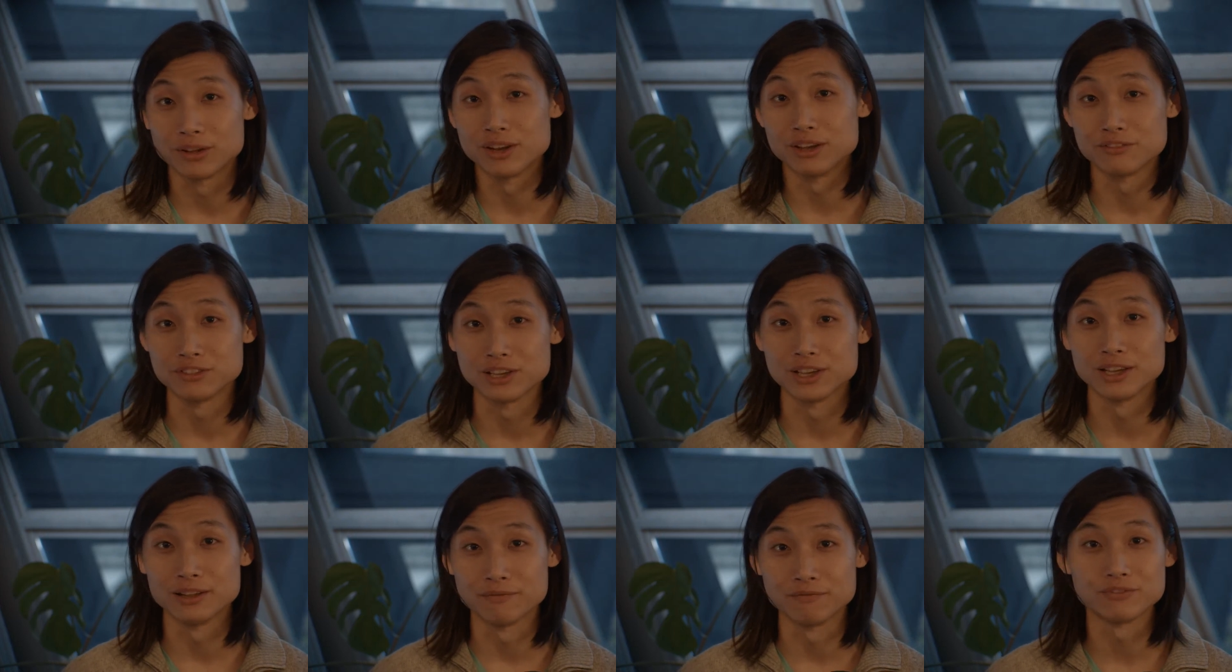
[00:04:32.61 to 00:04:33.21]
I'd love
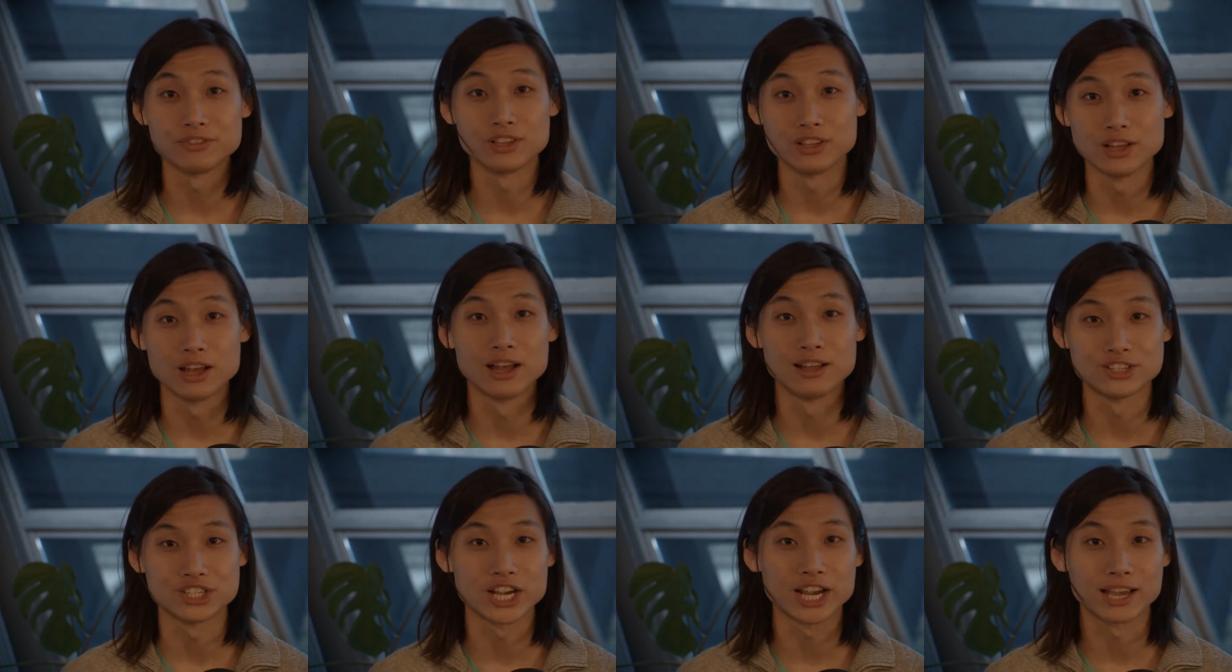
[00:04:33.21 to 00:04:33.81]
to
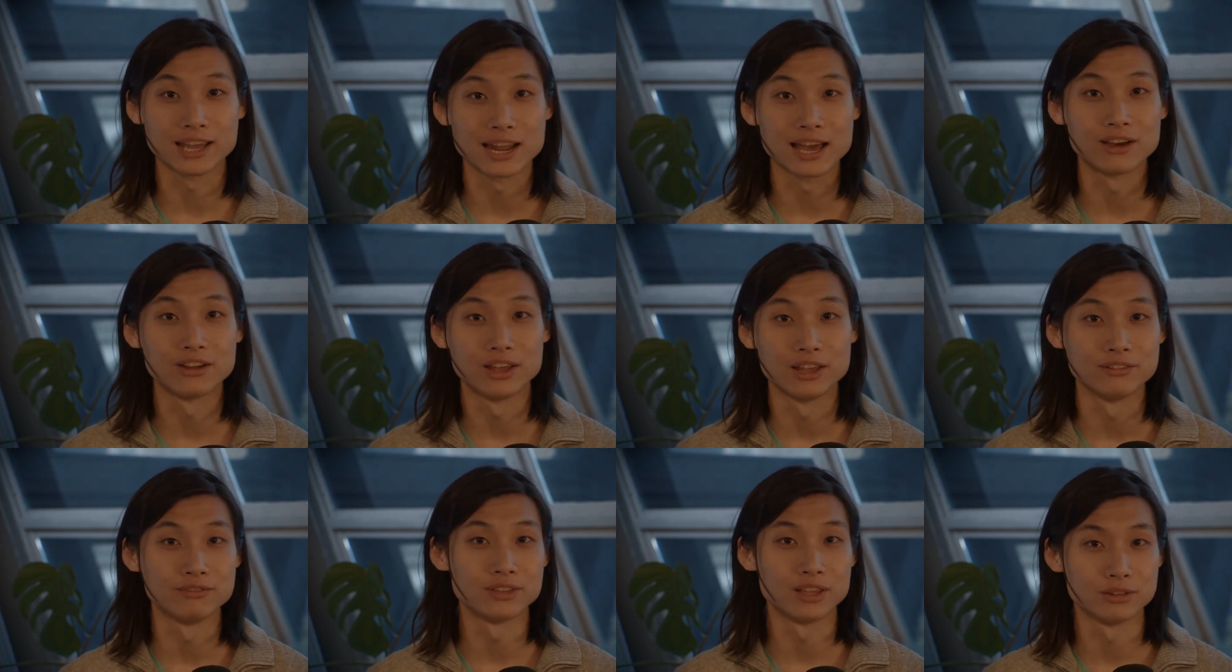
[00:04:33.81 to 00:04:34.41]
uh, check it
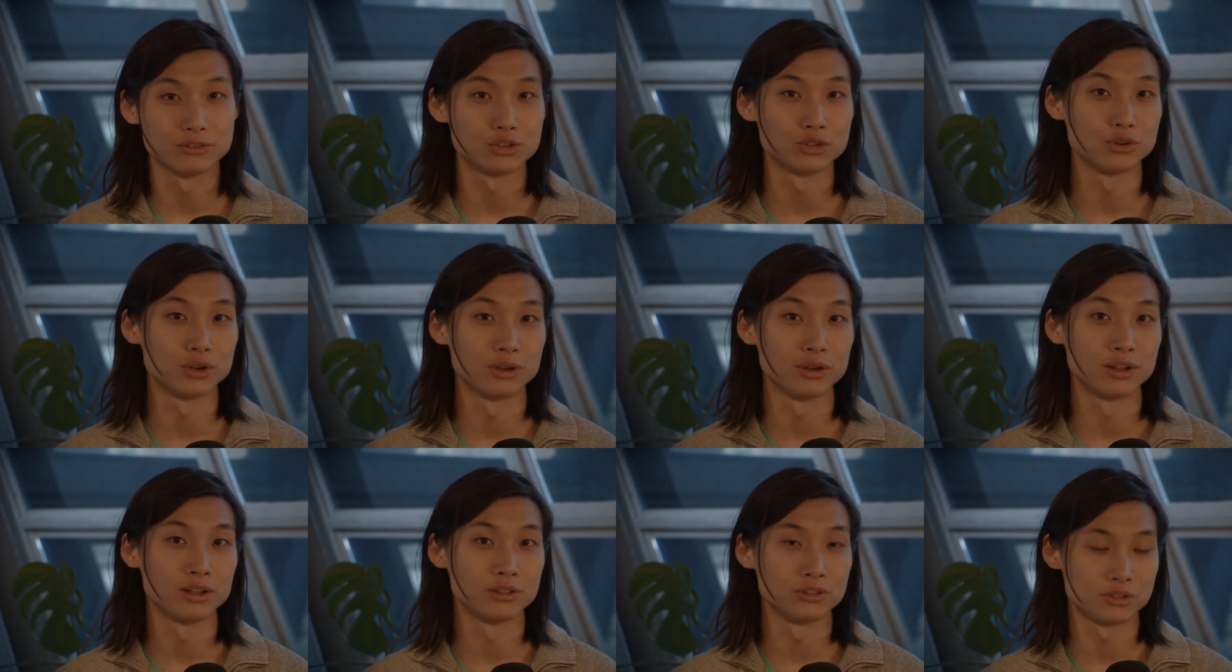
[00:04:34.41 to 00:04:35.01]
out and, and do
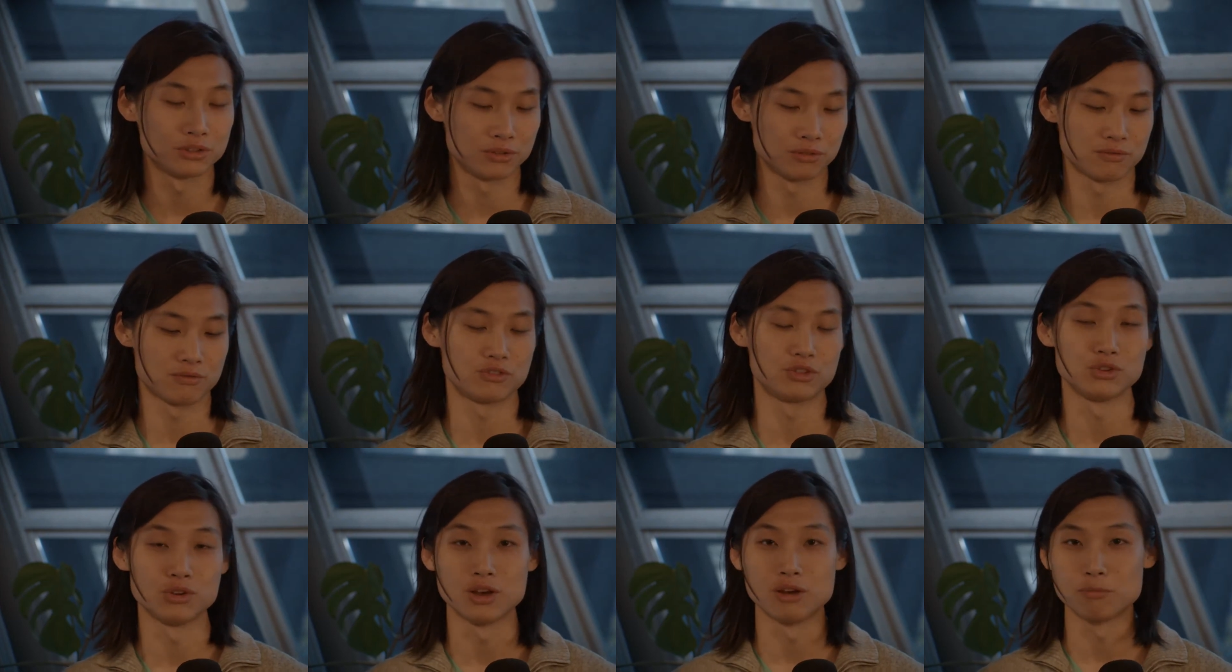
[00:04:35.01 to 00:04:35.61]
a
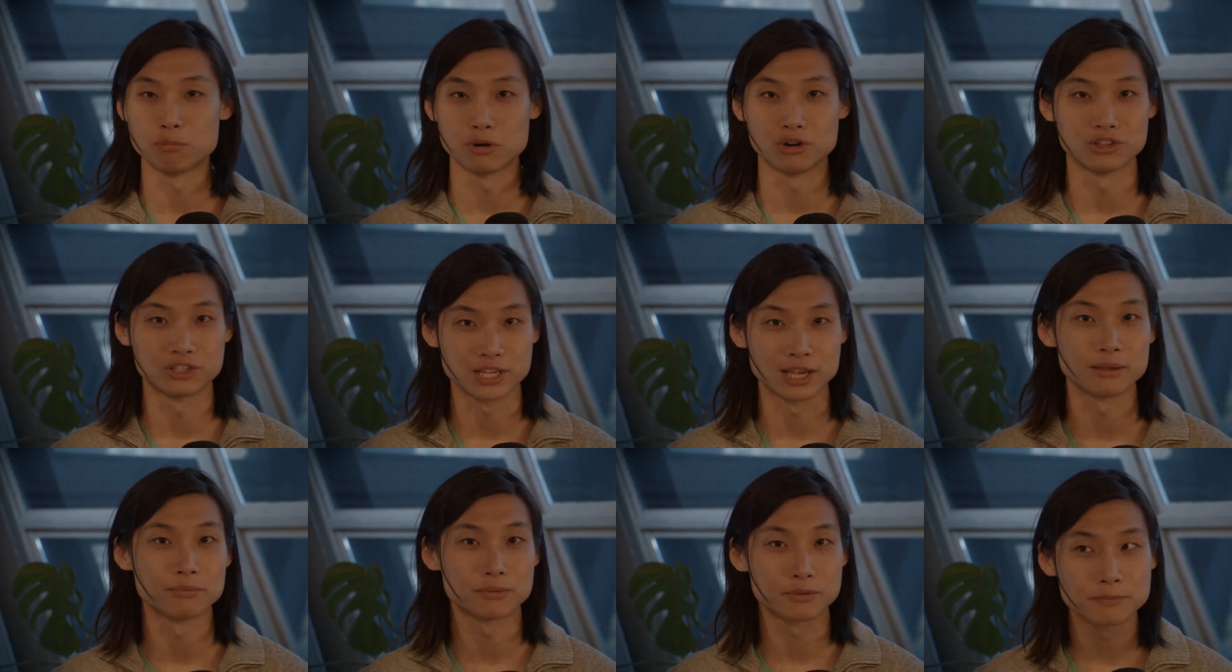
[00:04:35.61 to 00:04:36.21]
do a prototype.